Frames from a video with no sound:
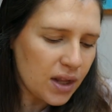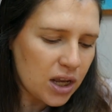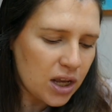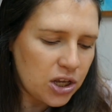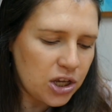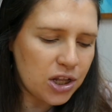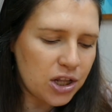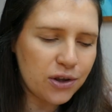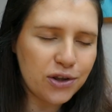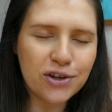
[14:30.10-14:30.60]

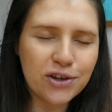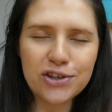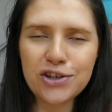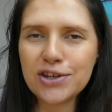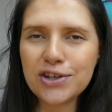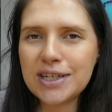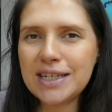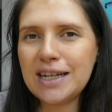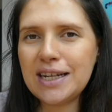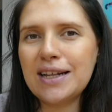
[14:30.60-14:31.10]
You know,
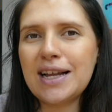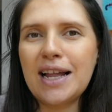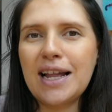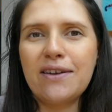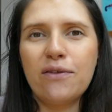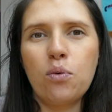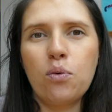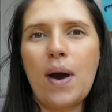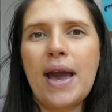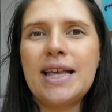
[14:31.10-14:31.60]
you're still kind
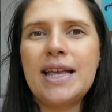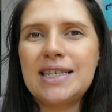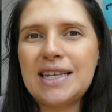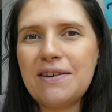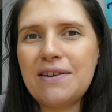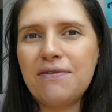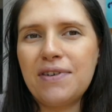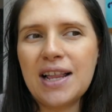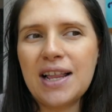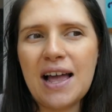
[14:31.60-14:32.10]
of
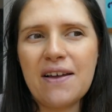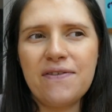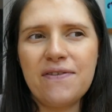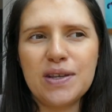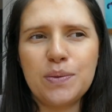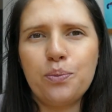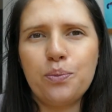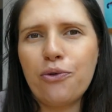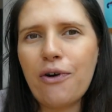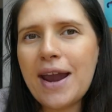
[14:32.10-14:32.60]
waiting for like
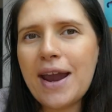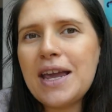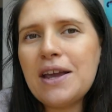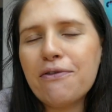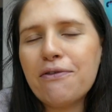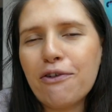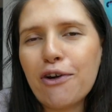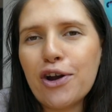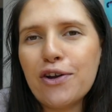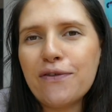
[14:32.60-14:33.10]
this
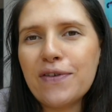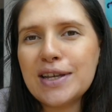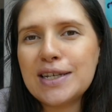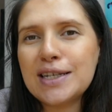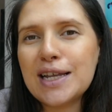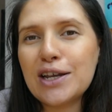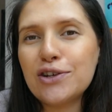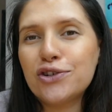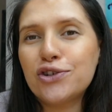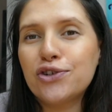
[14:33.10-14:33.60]
breakthrough,
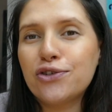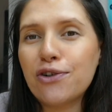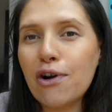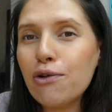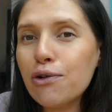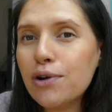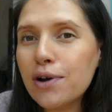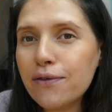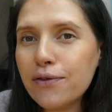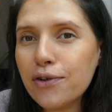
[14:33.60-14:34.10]
this like
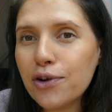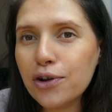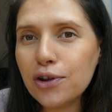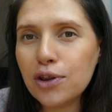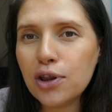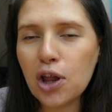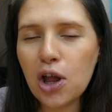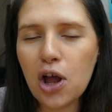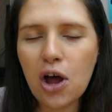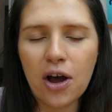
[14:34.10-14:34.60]
stroke of
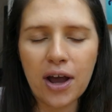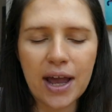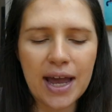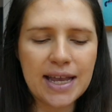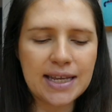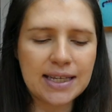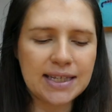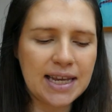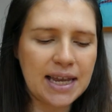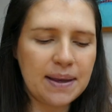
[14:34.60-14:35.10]
good luck.
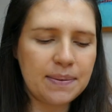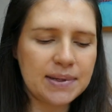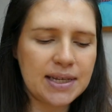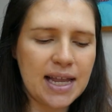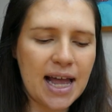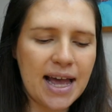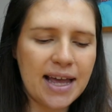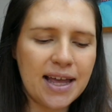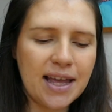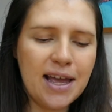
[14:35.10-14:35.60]
It seems
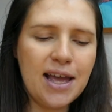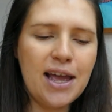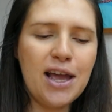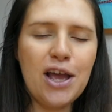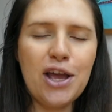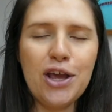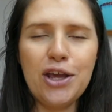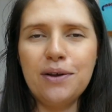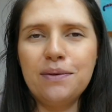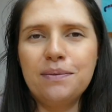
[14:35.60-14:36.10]
like
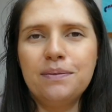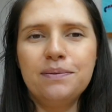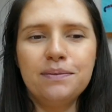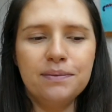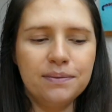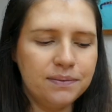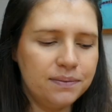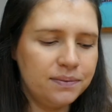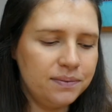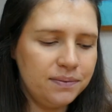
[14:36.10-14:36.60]

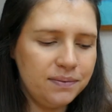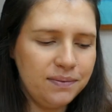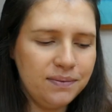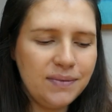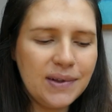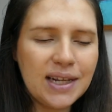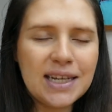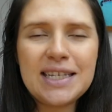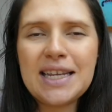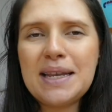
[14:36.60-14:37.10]

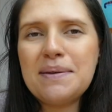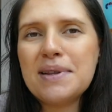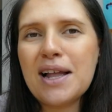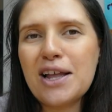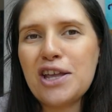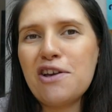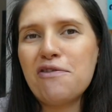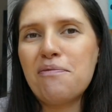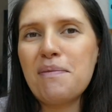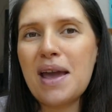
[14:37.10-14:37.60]

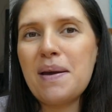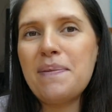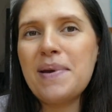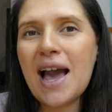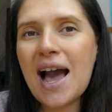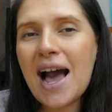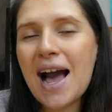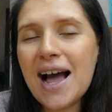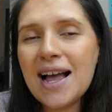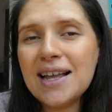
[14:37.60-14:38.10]
you've maybe
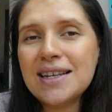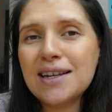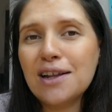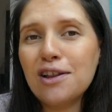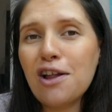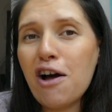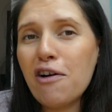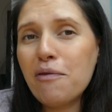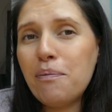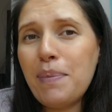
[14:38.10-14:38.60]
had a
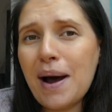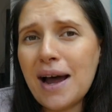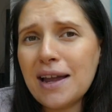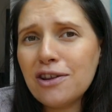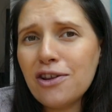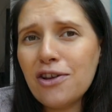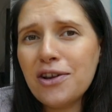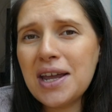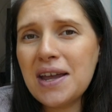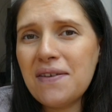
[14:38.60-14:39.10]
lot of
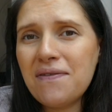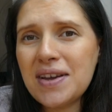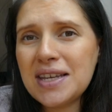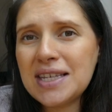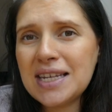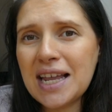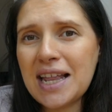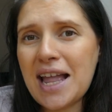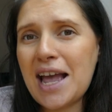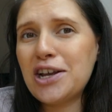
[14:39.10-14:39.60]
bad luck in
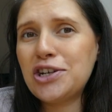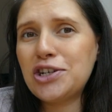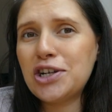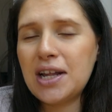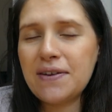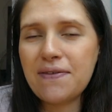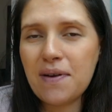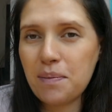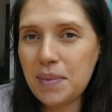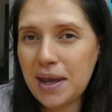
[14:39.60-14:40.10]
this connection,
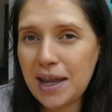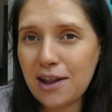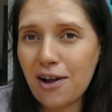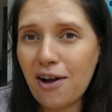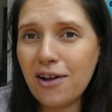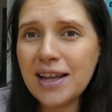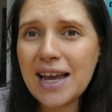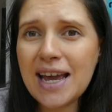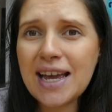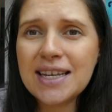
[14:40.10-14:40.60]
if I'm being
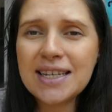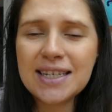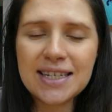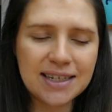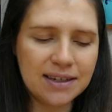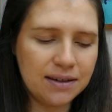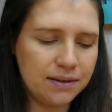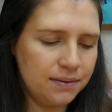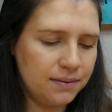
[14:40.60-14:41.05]
honest.